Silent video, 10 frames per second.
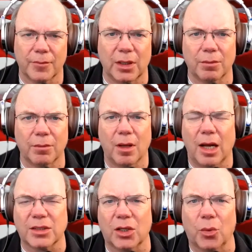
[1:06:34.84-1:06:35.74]
yeah,
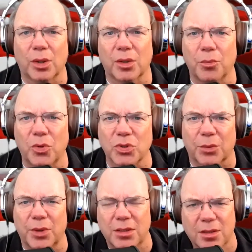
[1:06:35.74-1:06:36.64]
I tell you what, the
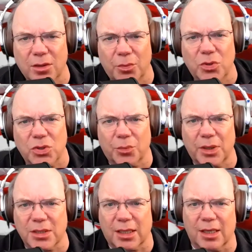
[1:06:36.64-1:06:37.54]
music means
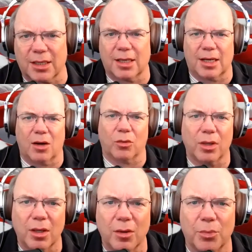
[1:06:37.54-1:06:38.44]
I got to get
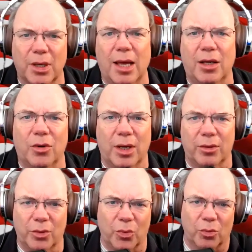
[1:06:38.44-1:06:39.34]
out. But hang
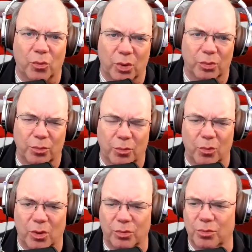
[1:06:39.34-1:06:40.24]
around and
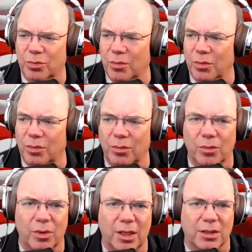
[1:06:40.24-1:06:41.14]
we'll
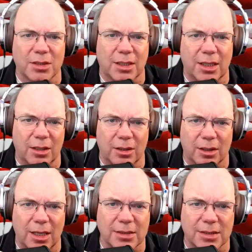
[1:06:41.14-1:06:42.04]
hit this again in
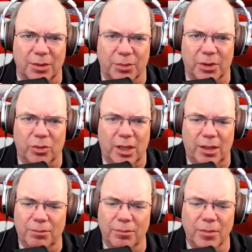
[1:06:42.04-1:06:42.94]
the last segment.
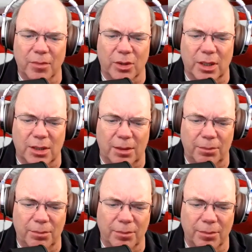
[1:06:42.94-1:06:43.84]
Okay, Tom.